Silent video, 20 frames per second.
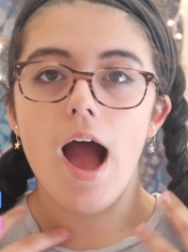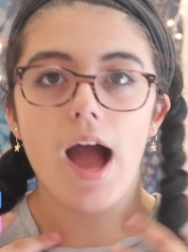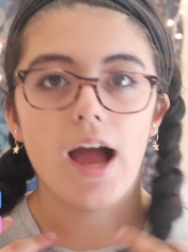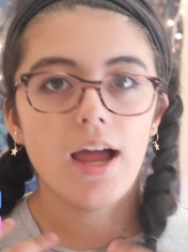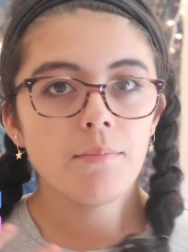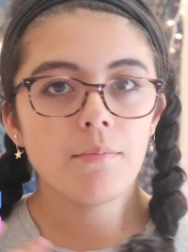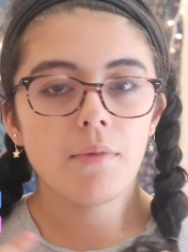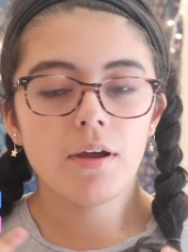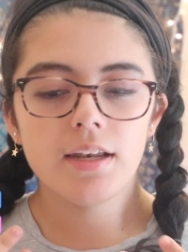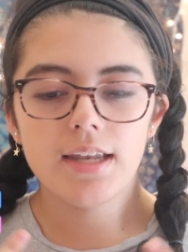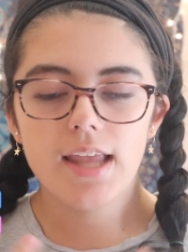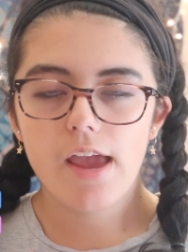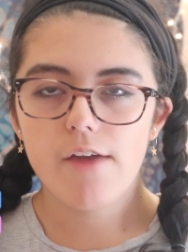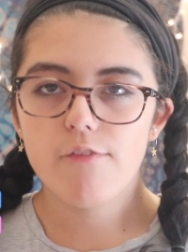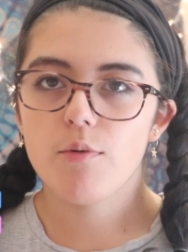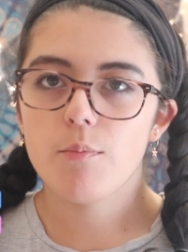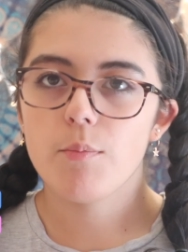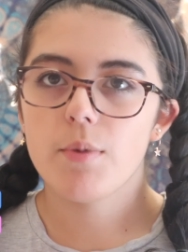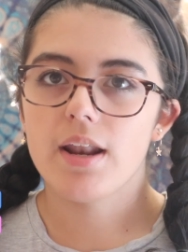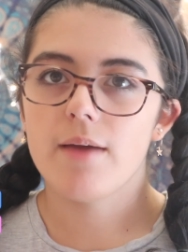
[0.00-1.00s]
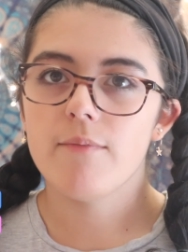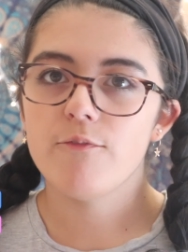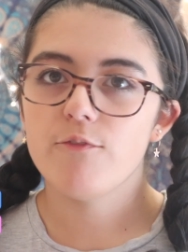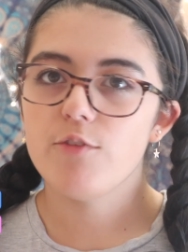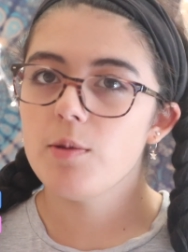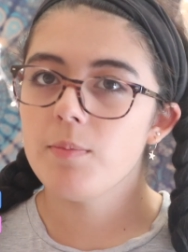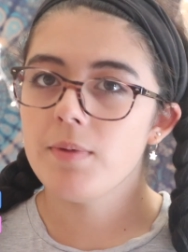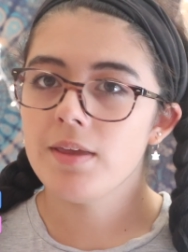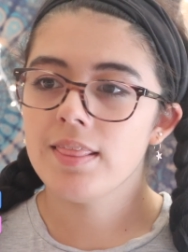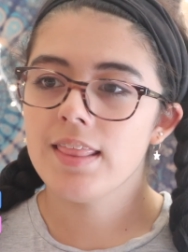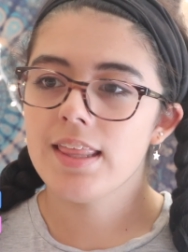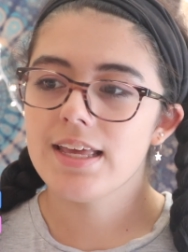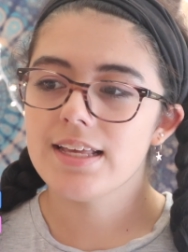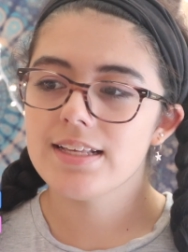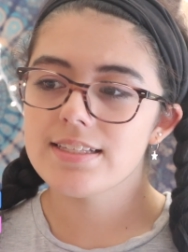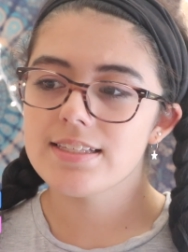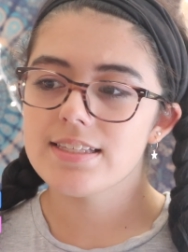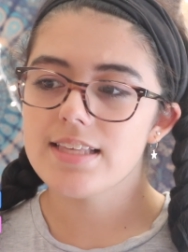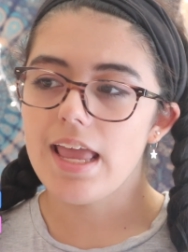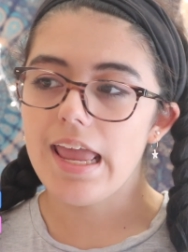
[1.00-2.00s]
on Monday, from when I'm filming
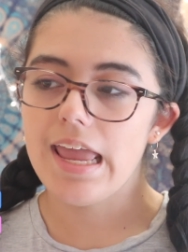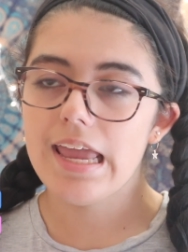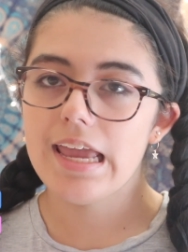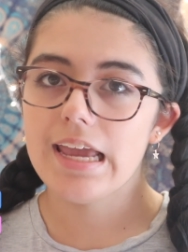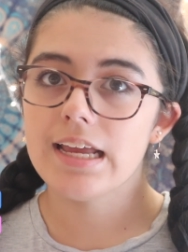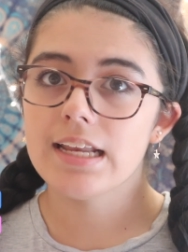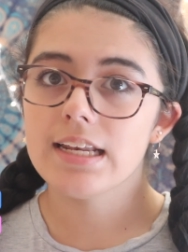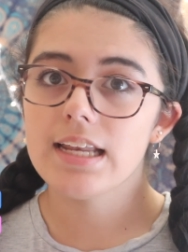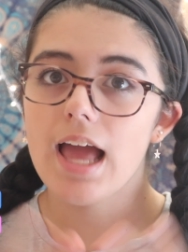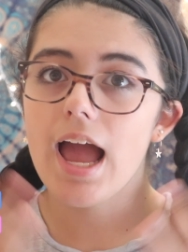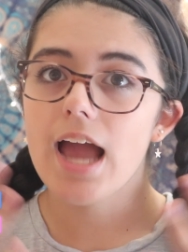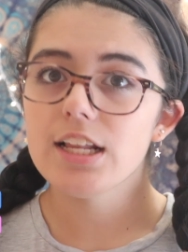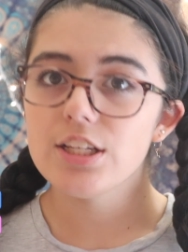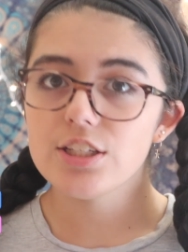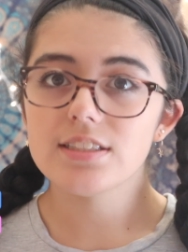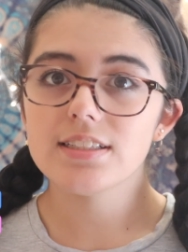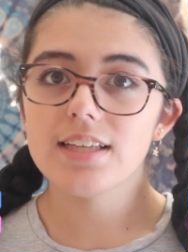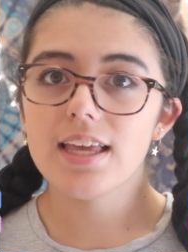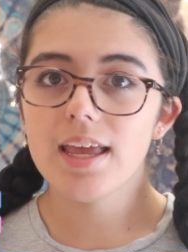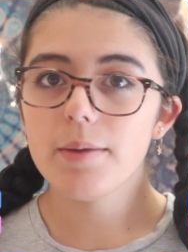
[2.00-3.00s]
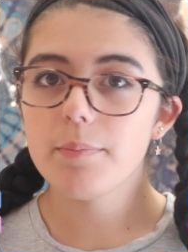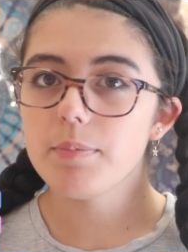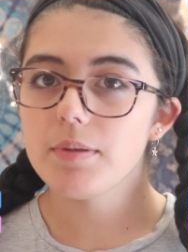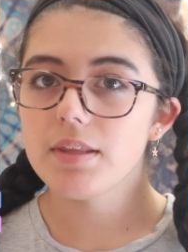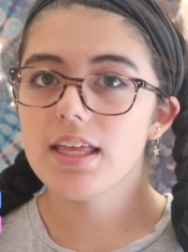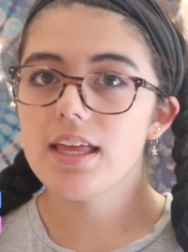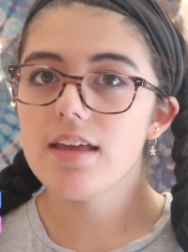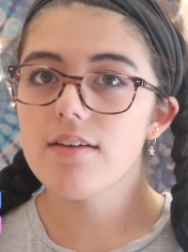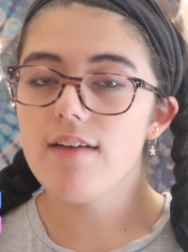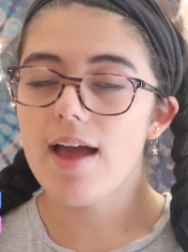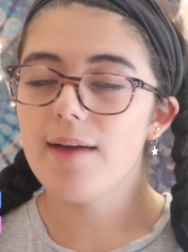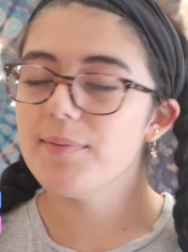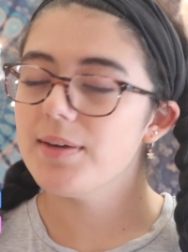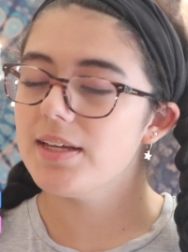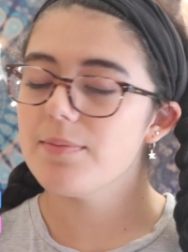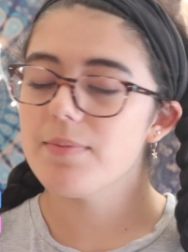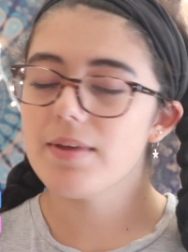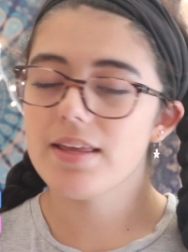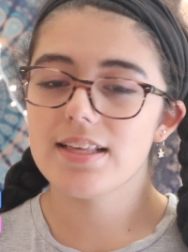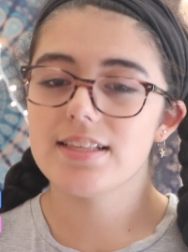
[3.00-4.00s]
this and I just can't believe I'm
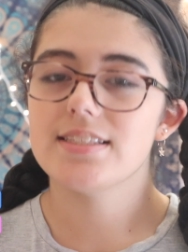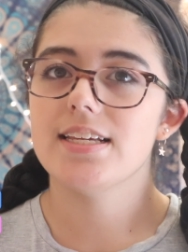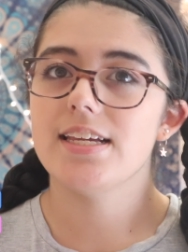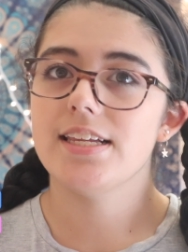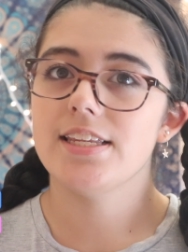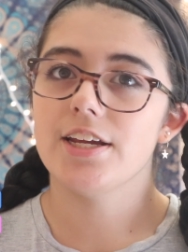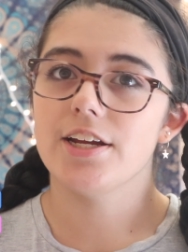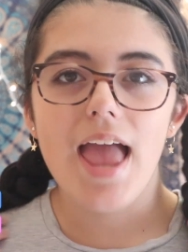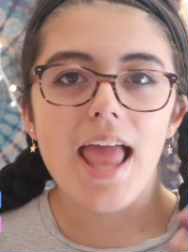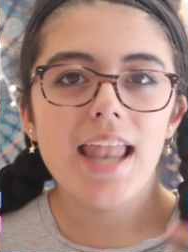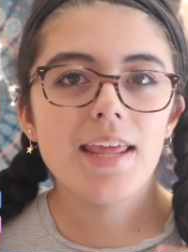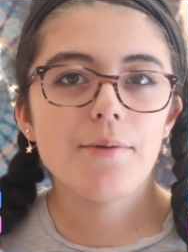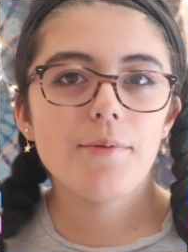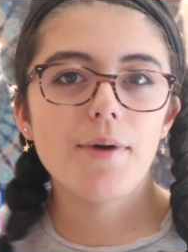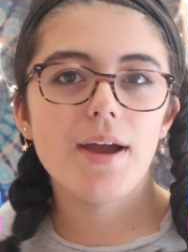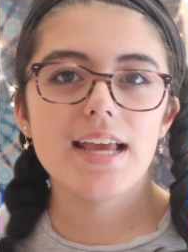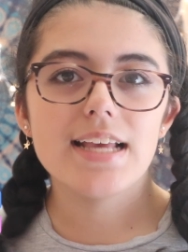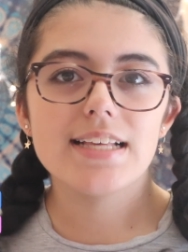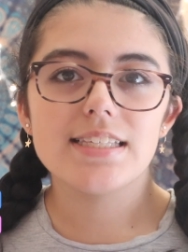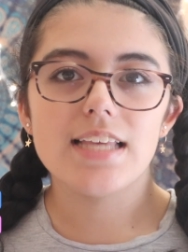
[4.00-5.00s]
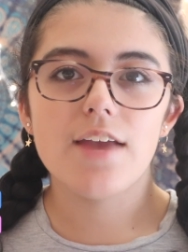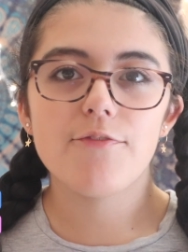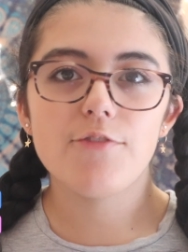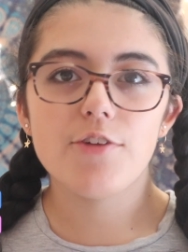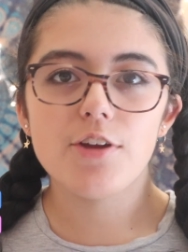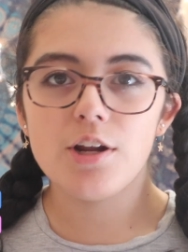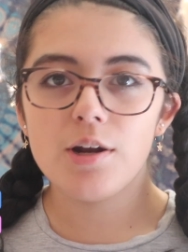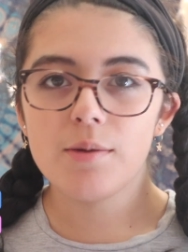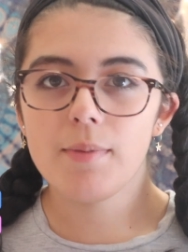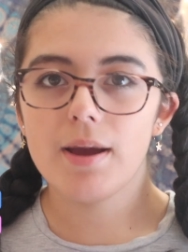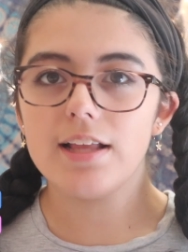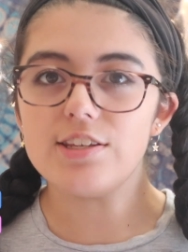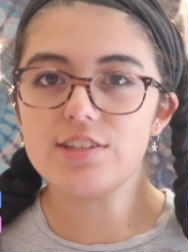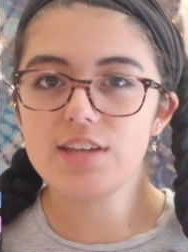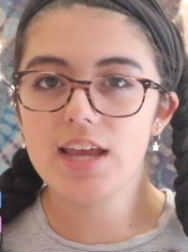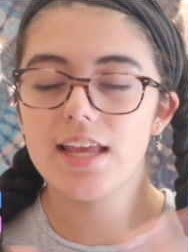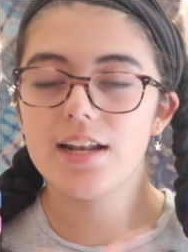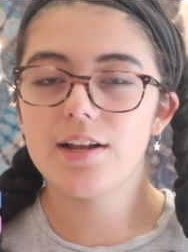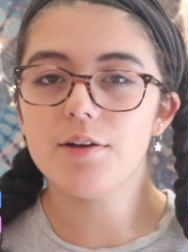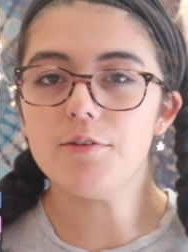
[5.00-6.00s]
gonna be a senior. Anyways, if you're new to my
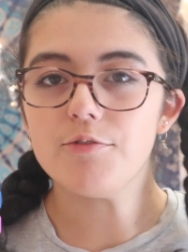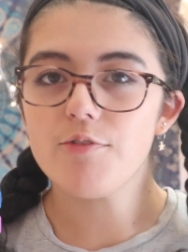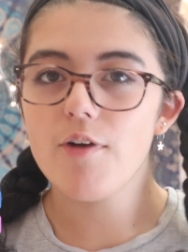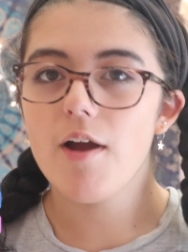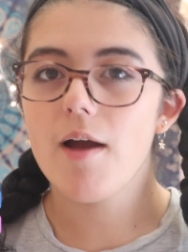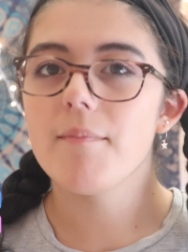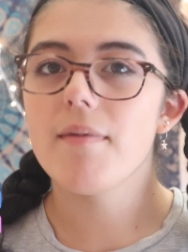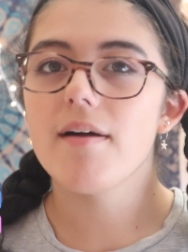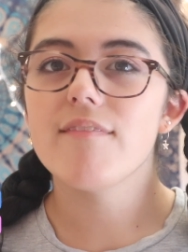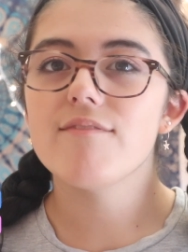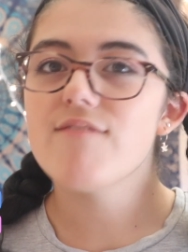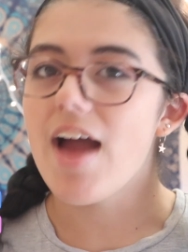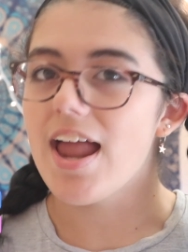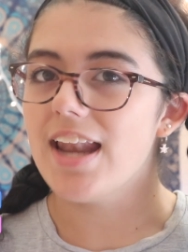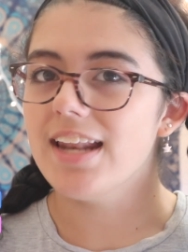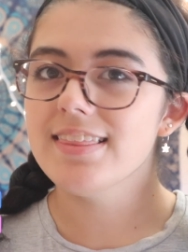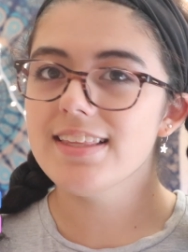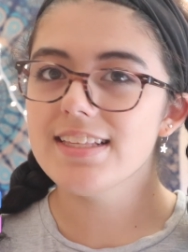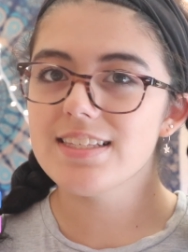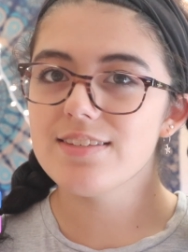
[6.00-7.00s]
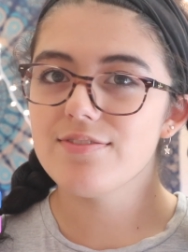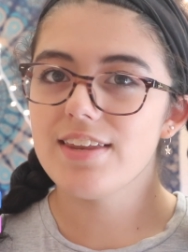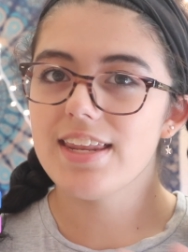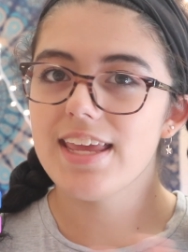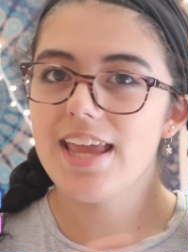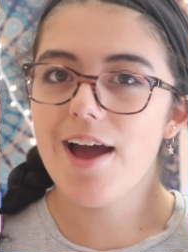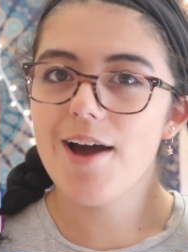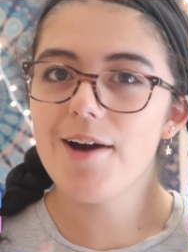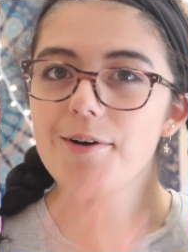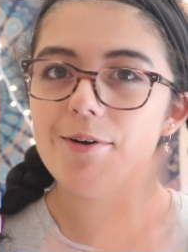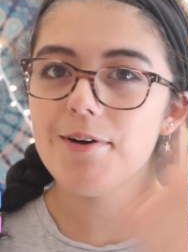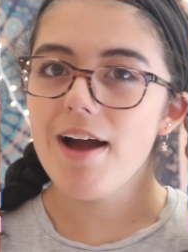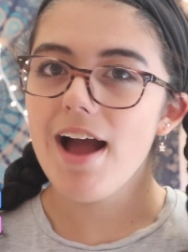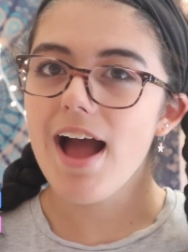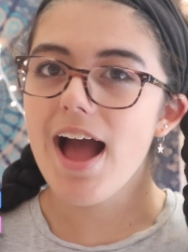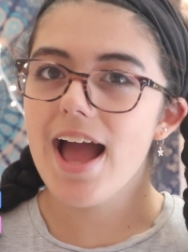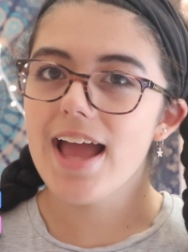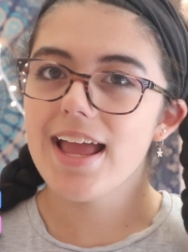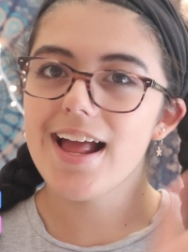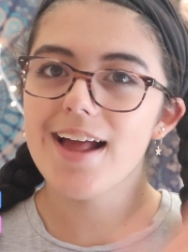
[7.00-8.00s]
channel from finding this video,
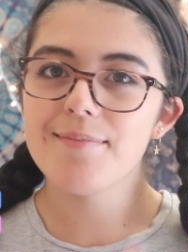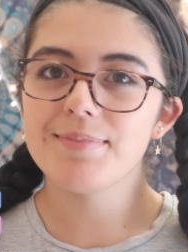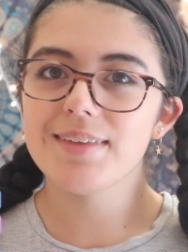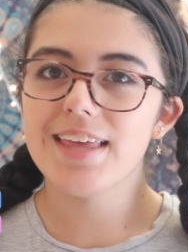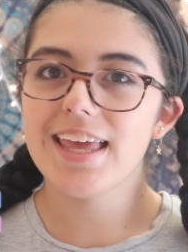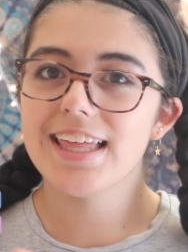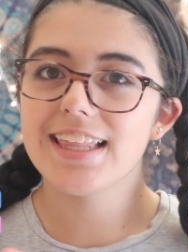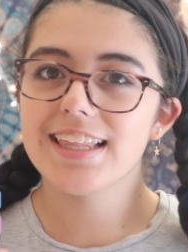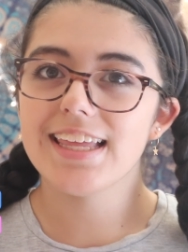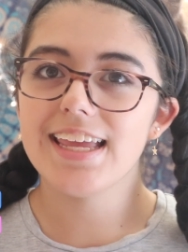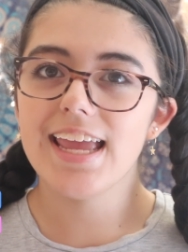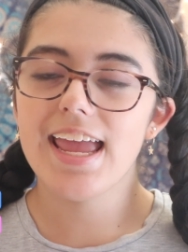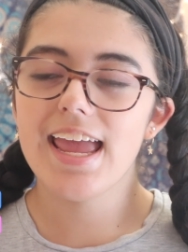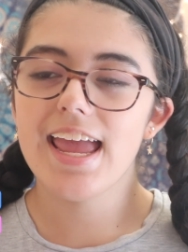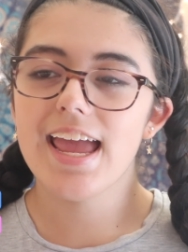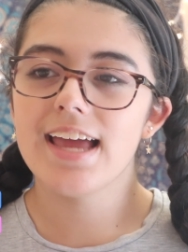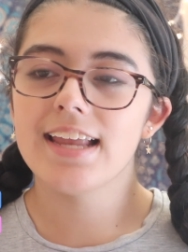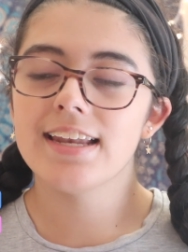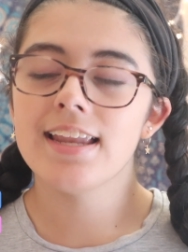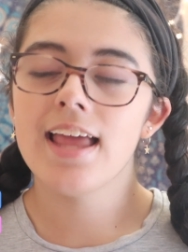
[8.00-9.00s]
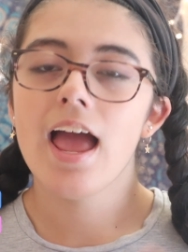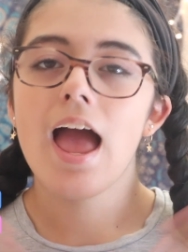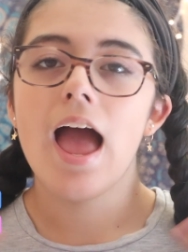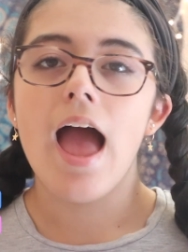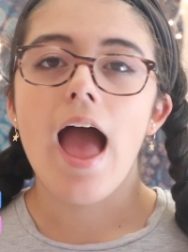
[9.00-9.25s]
hi, I'm Kailey and